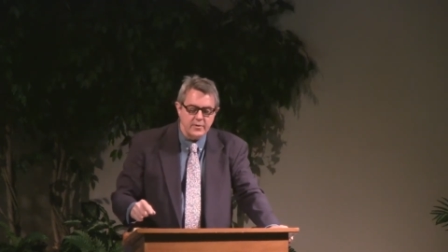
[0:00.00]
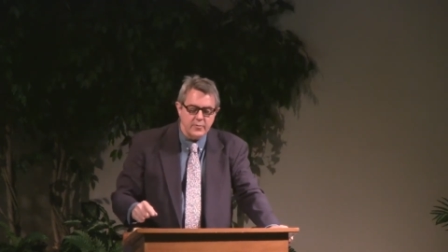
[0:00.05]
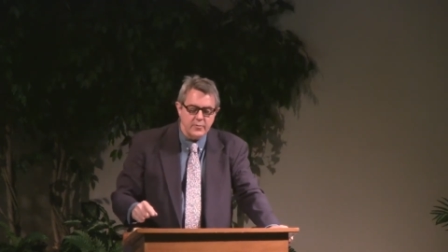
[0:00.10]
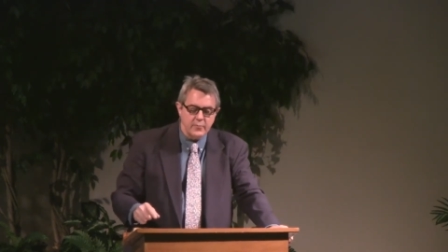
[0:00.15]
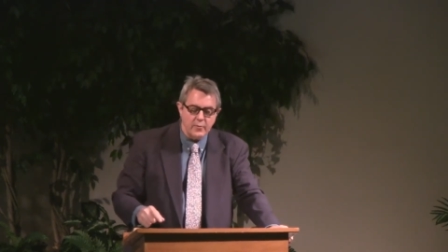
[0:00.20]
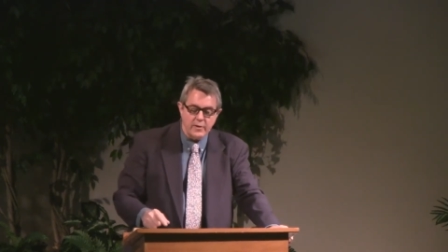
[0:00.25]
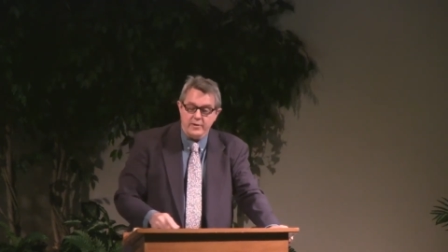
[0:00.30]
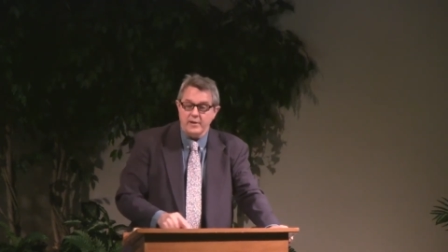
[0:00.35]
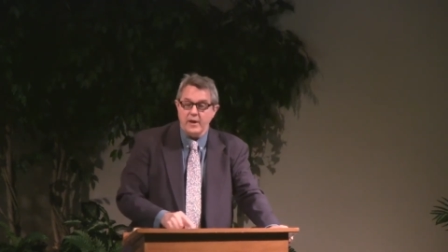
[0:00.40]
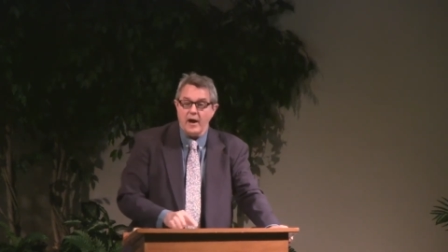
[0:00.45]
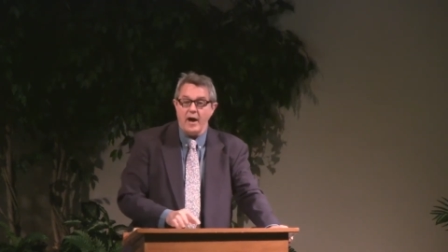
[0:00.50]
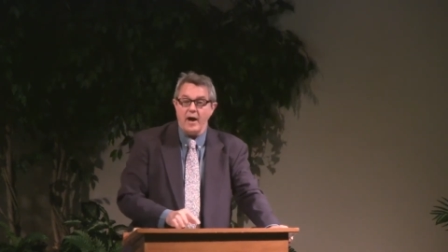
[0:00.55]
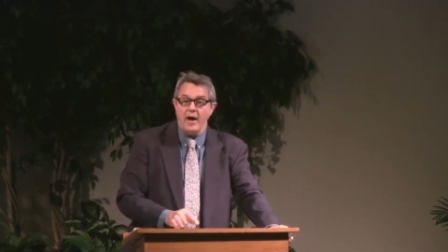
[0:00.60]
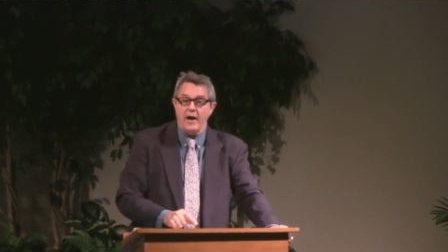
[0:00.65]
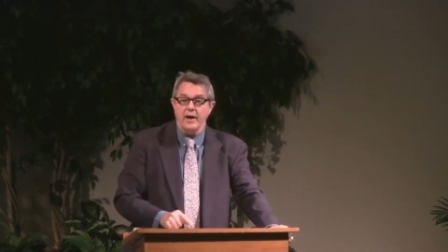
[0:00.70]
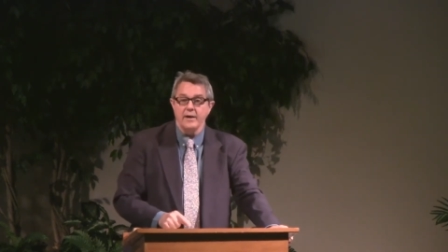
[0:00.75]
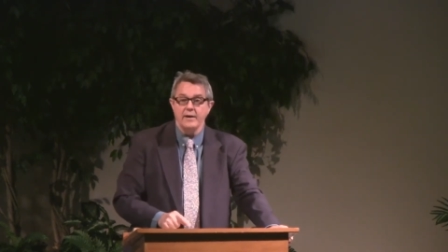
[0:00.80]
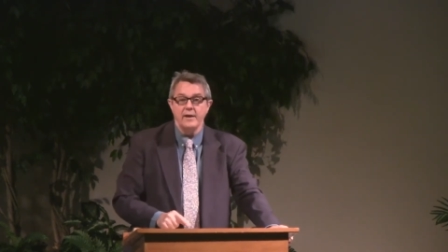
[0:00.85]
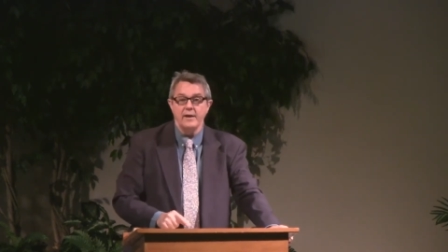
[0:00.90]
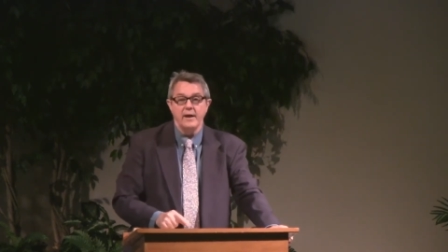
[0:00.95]
what
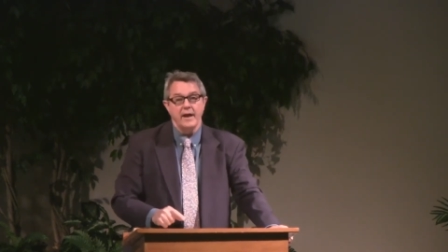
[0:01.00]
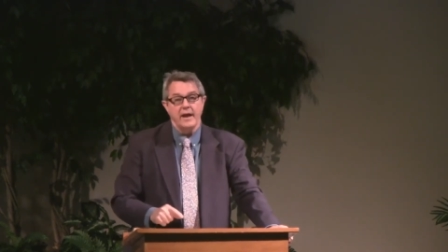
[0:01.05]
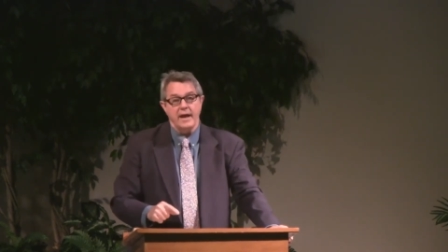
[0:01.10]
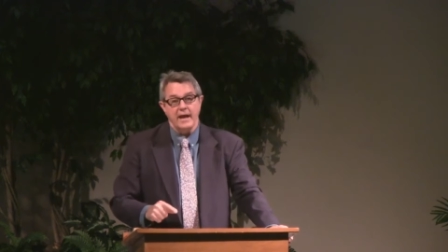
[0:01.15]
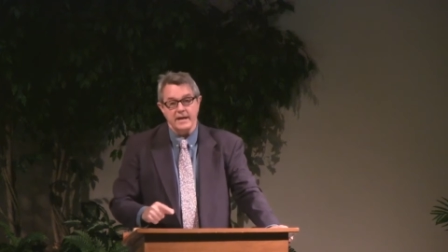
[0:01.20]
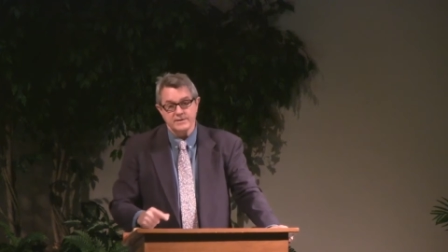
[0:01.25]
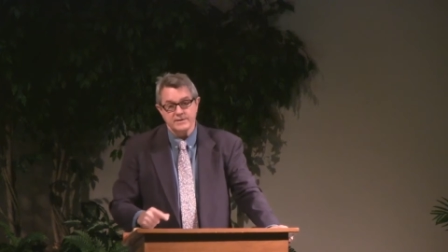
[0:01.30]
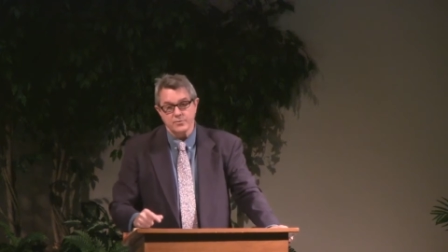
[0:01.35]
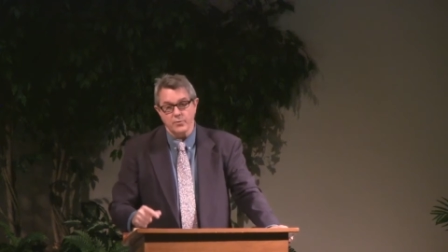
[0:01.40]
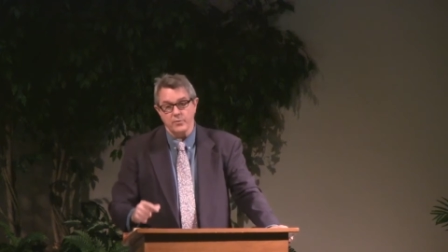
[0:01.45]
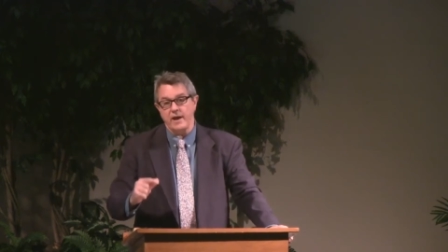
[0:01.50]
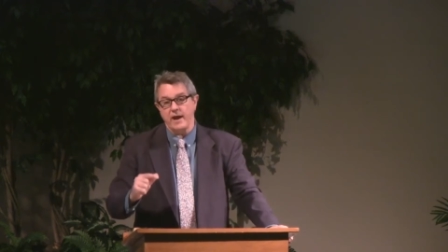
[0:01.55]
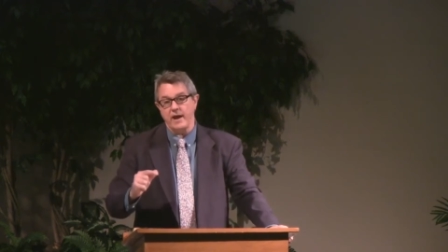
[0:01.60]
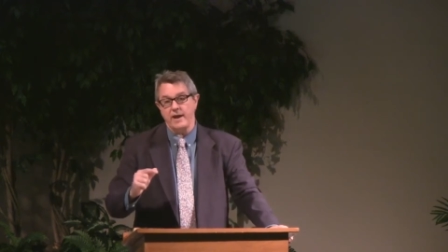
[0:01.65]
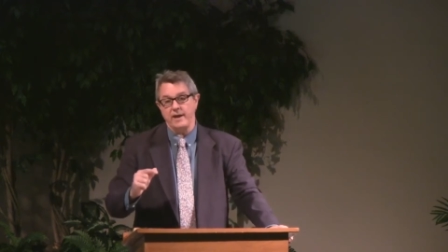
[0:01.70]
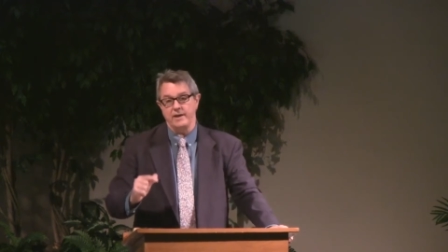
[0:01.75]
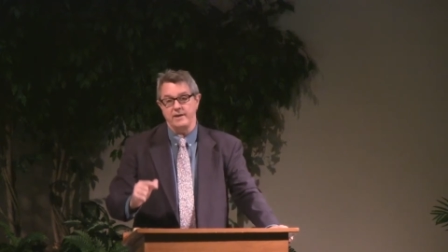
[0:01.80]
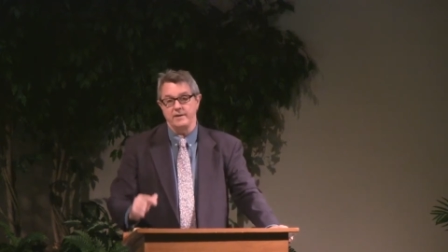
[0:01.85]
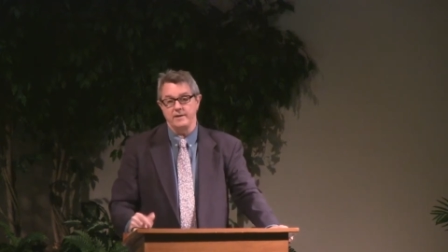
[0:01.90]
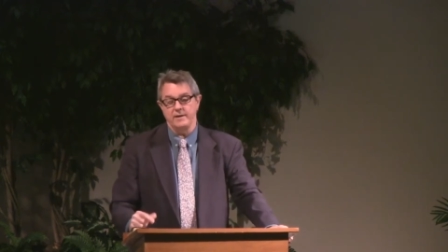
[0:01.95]
God has
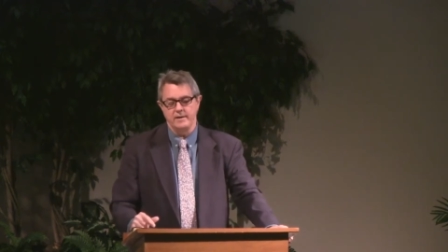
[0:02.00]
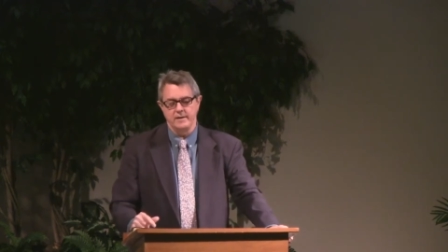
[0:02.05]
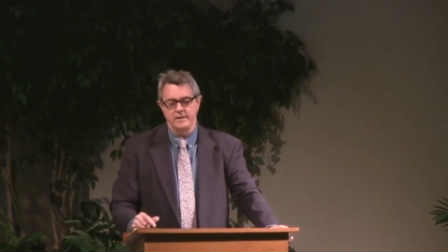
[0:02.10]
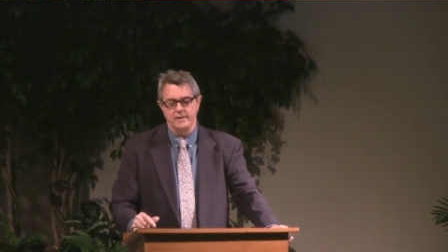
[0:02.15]
ordained.